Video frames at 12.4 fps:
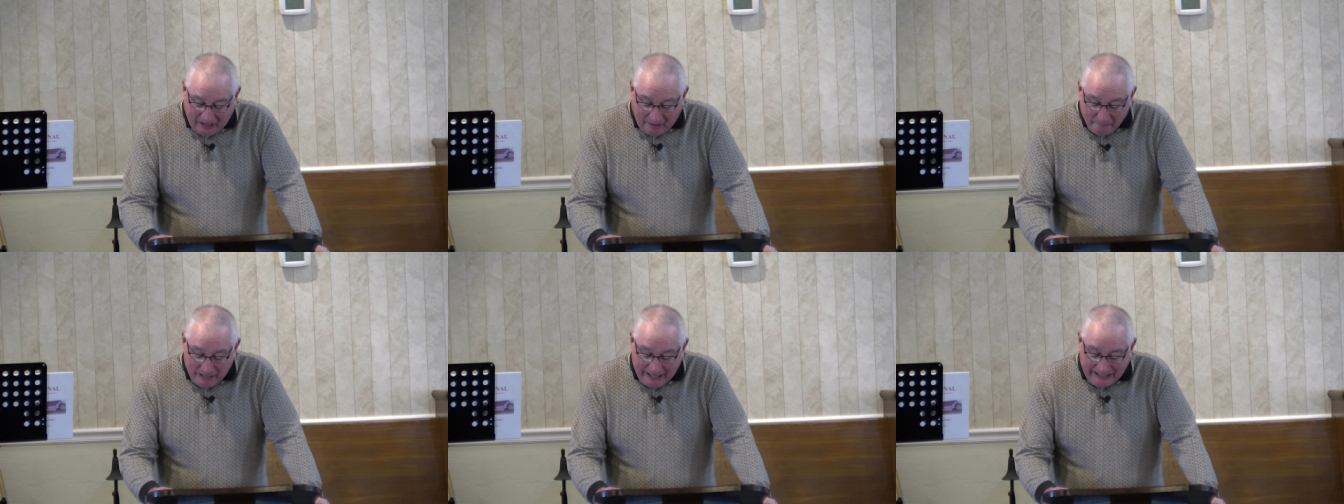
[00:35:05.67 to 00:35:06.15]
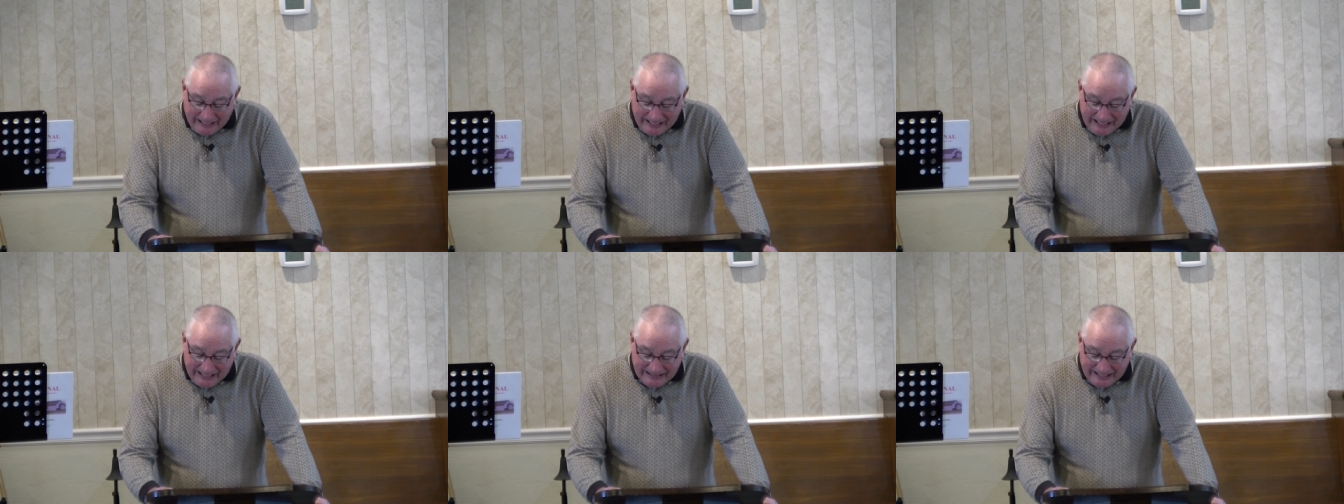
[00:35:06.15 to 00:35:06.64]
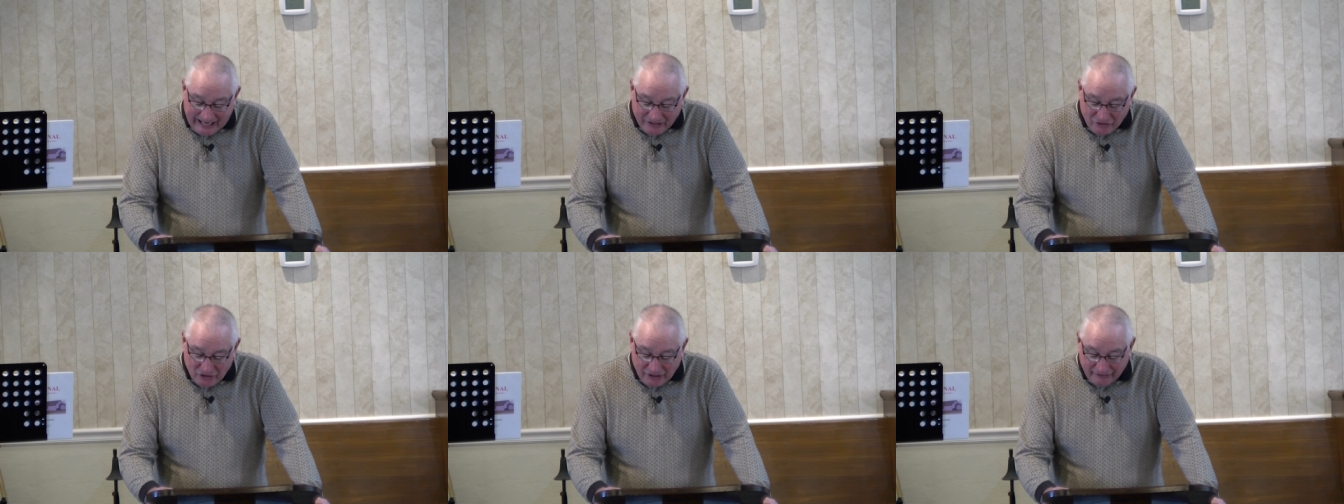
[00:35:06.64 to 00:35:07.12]
But he
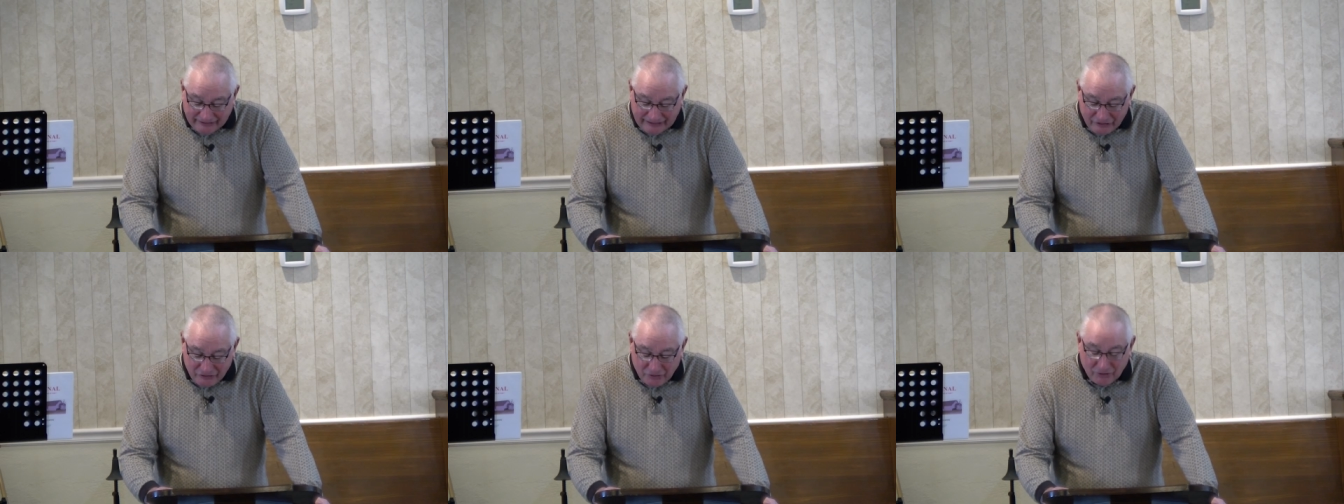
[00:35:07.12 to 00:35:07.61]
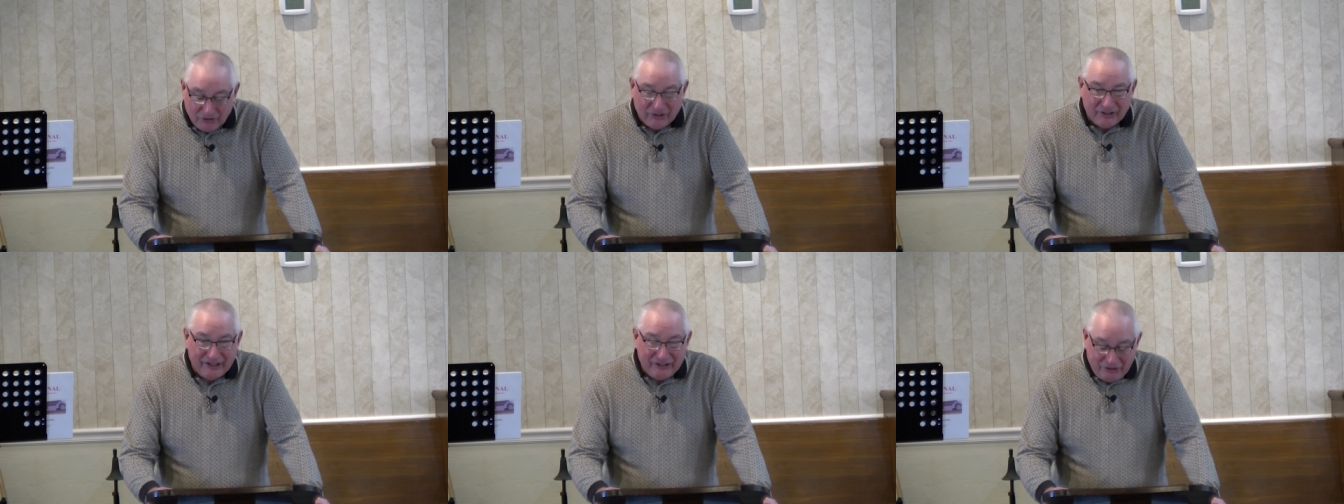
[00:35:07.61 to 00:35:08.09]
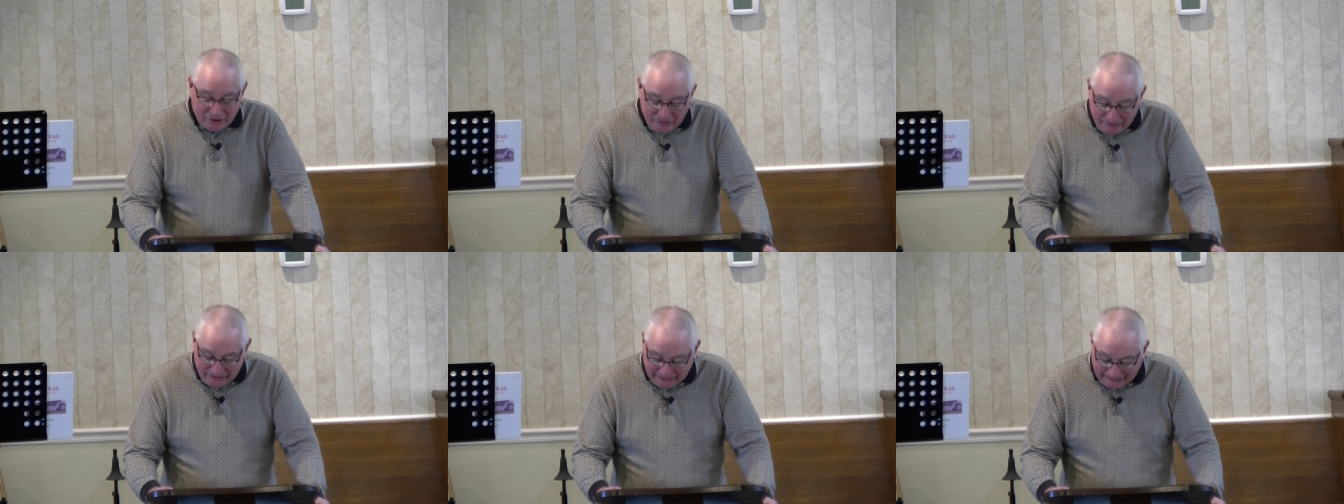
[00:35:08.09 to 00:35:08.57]
that shall endure
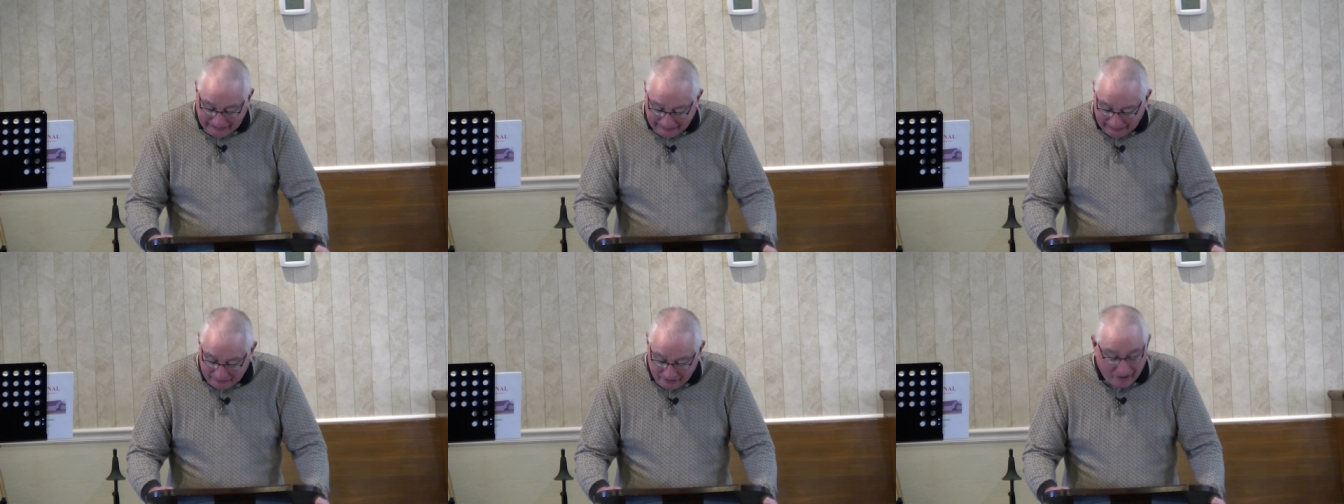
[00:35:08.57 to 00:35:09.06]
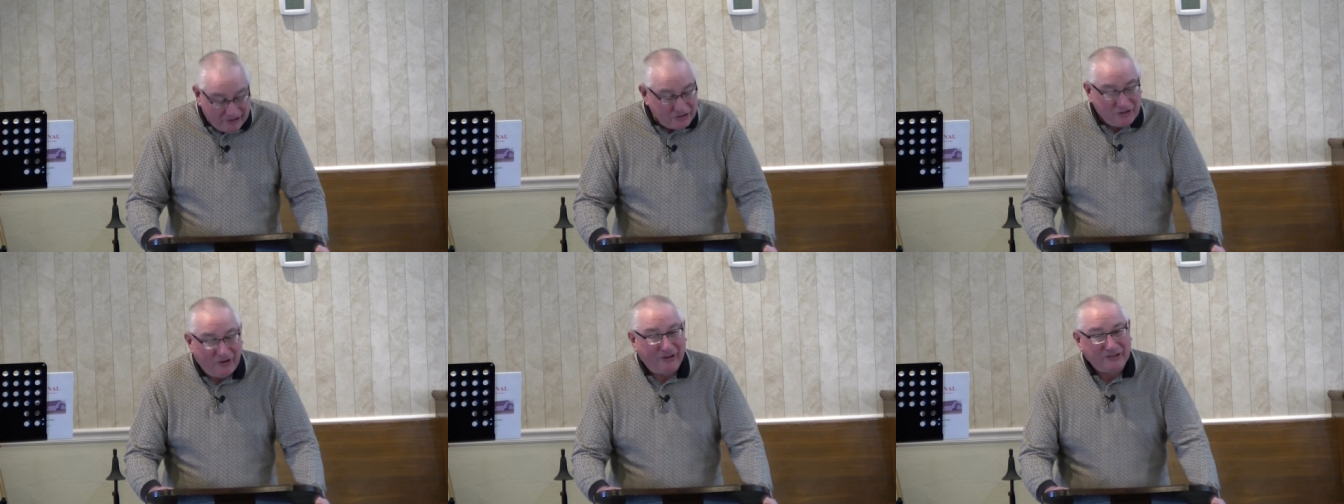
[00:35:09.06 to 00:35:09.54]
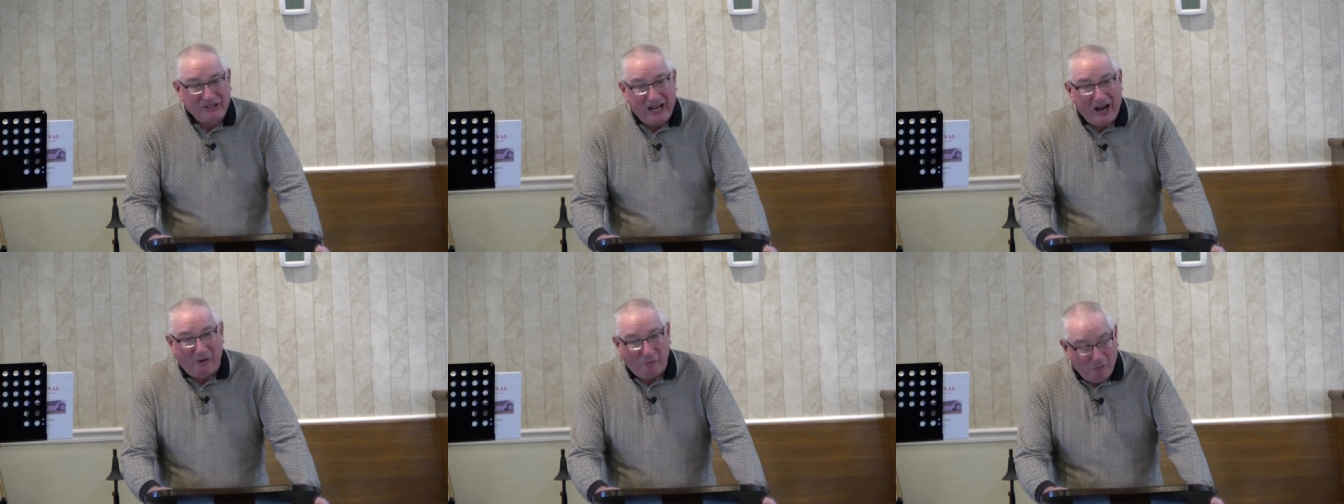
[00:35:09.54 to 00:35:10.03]
unto the end, not starts
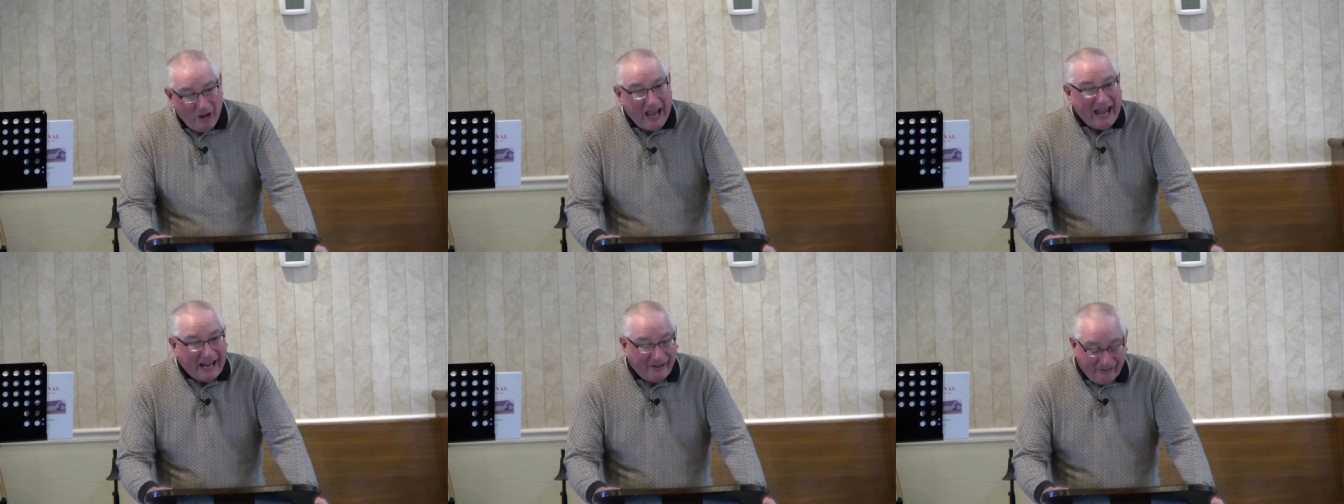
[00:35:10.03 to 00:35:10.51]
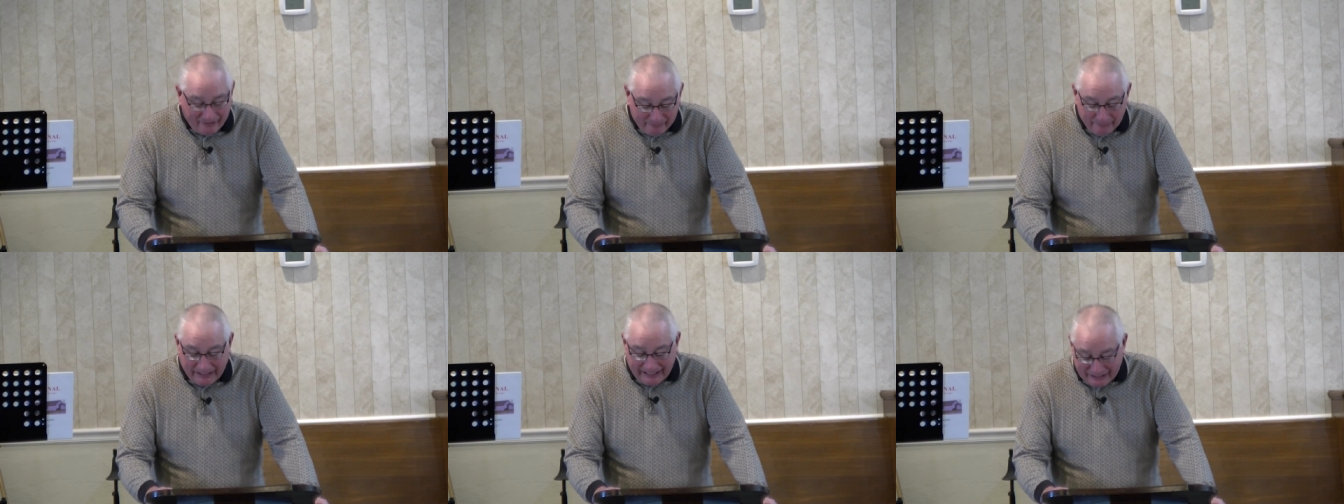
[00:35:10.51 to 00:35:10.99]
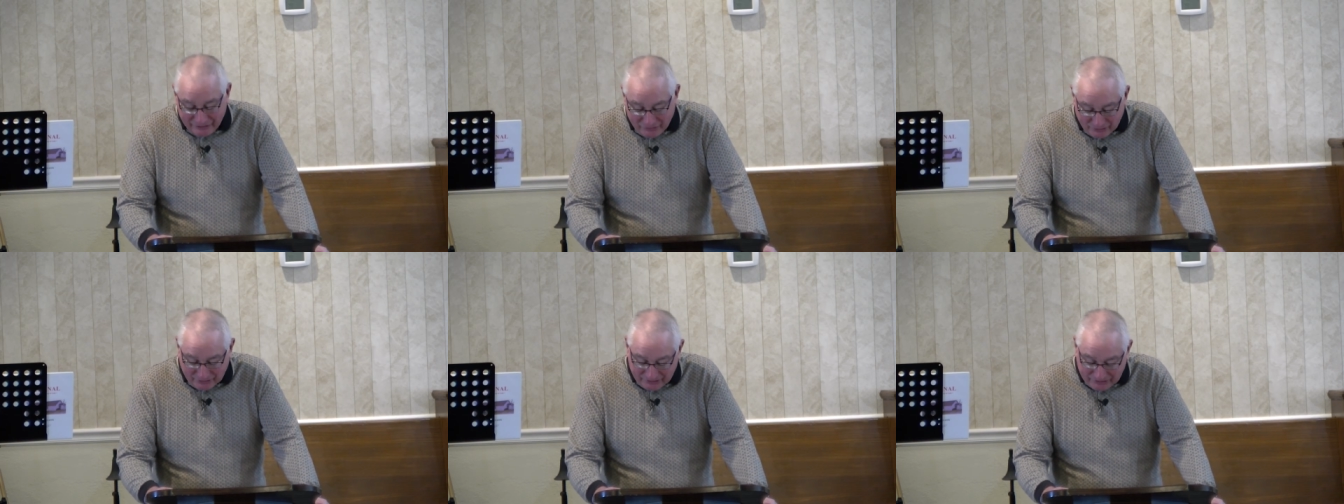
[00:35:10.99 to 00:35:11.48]
out well, but
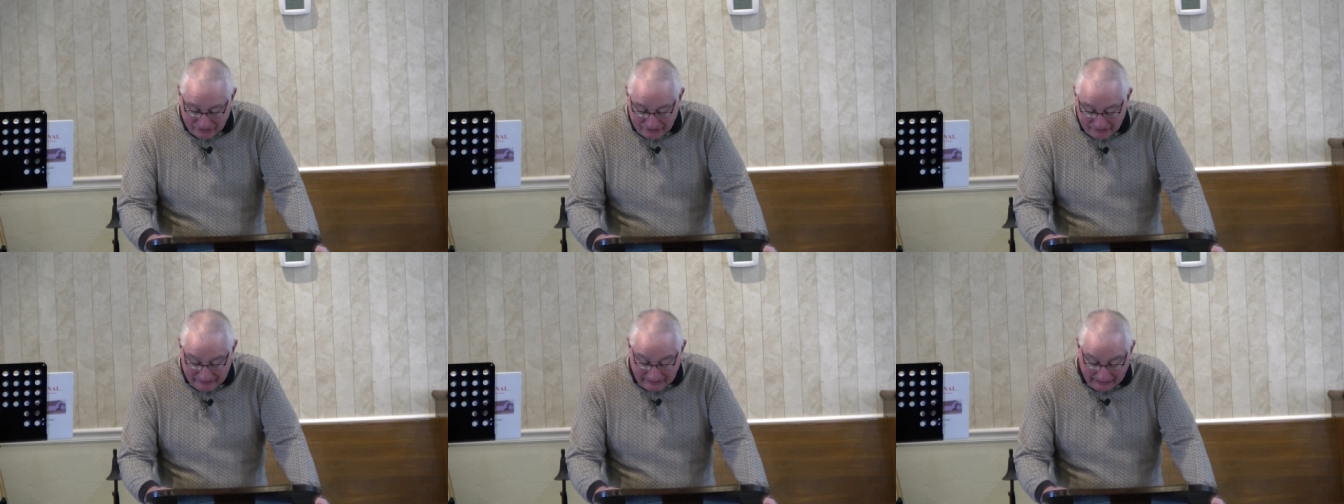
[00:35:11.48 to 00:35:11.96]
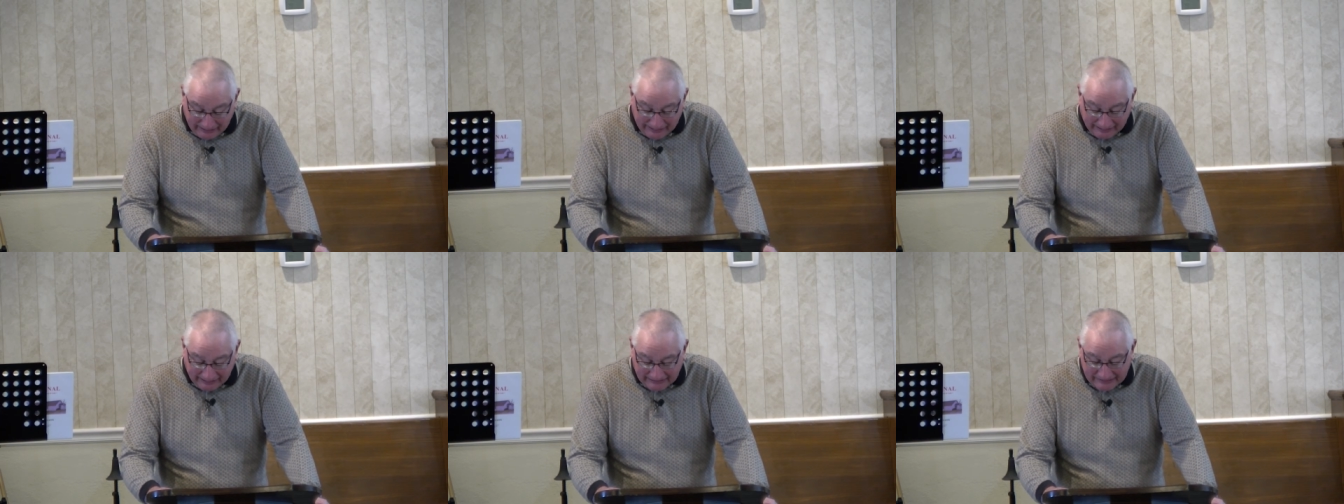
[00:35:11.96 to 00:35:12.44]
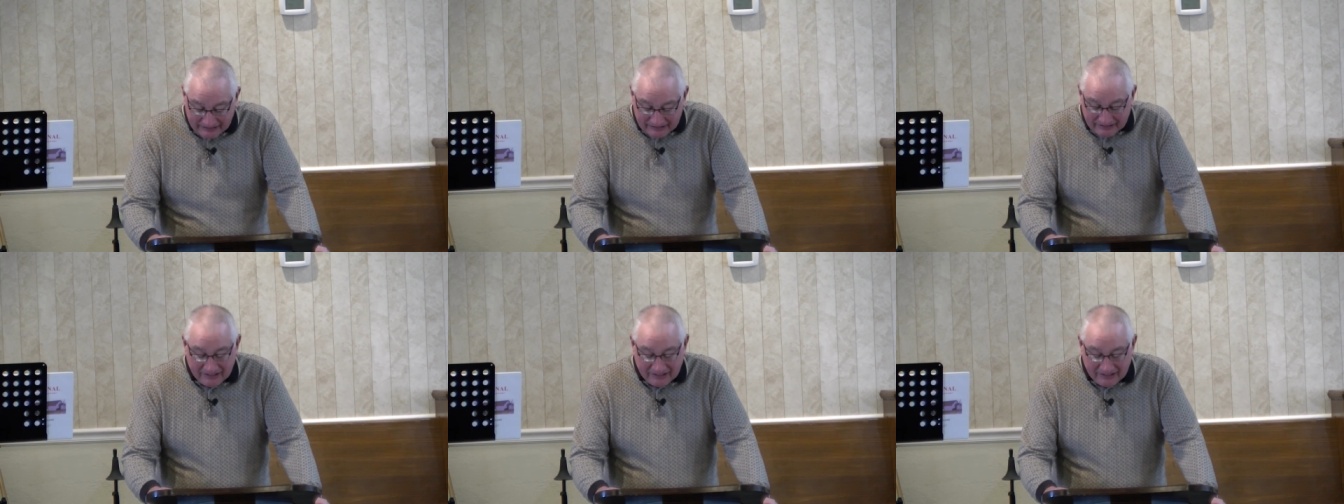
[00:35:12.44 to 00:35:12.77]
endures to the end,